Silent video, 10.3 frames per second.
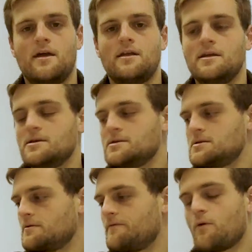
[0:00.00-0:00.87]
It
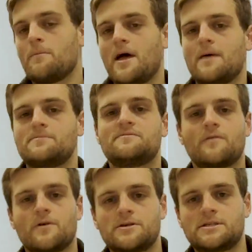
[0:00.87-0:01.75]
is Formlab's
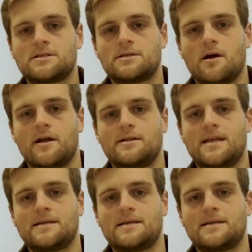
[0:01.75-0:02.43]
first uh,